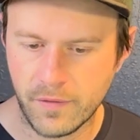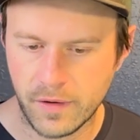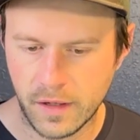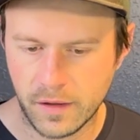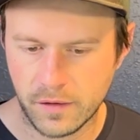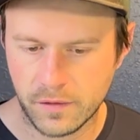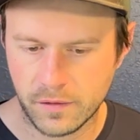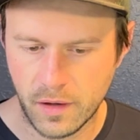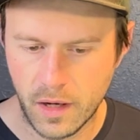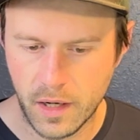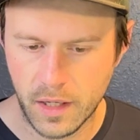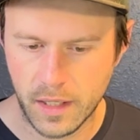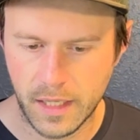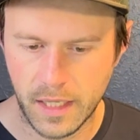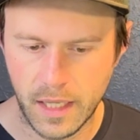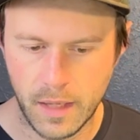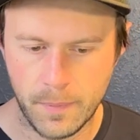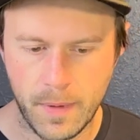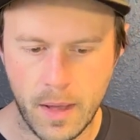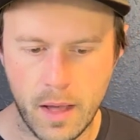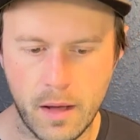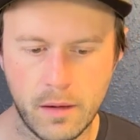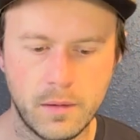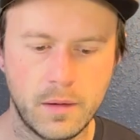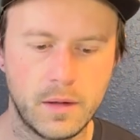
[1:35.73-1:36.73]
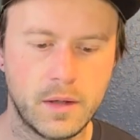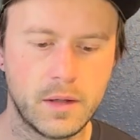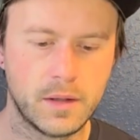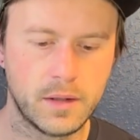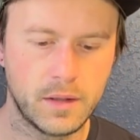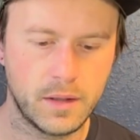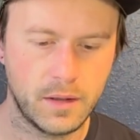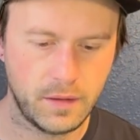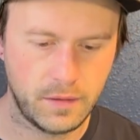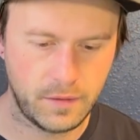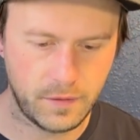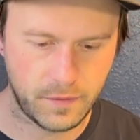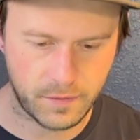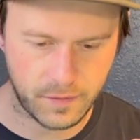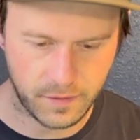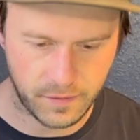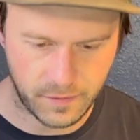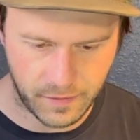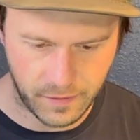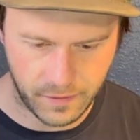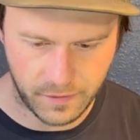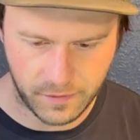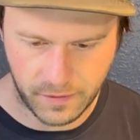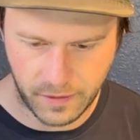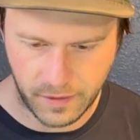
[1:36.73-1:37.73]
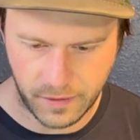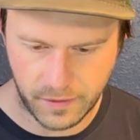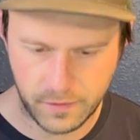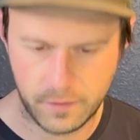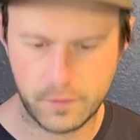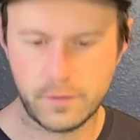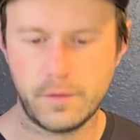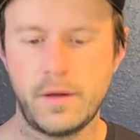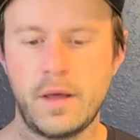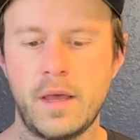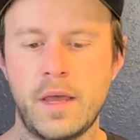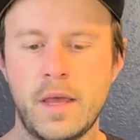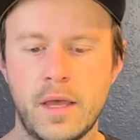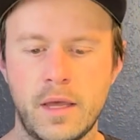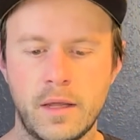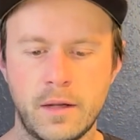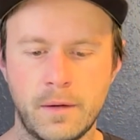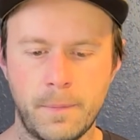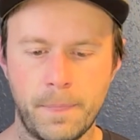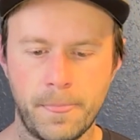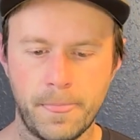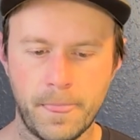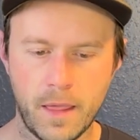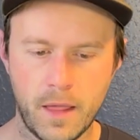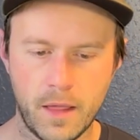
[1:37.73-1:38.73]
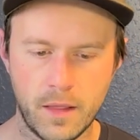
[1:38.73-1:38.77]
and it's talking about the statistics and,